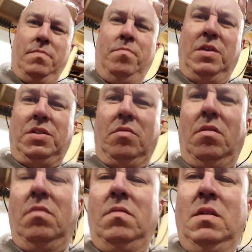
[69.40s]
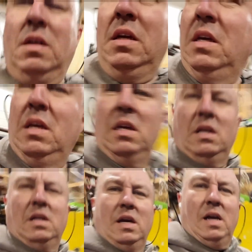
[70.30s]
messing around.
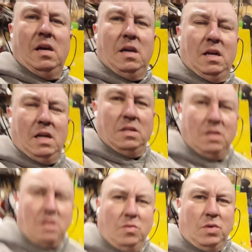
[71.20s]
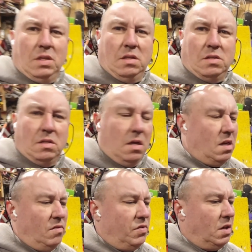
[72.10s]
I didn't think you wanted to see, I
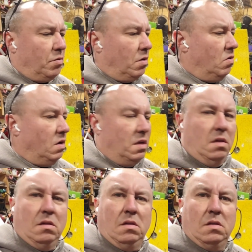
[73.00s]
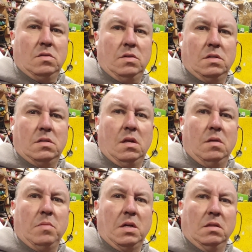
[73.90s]
didn't feel like recording it, so I just thought I'd
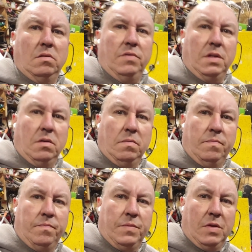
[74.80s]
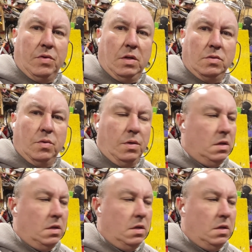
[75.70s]
make a little video of what I was doing.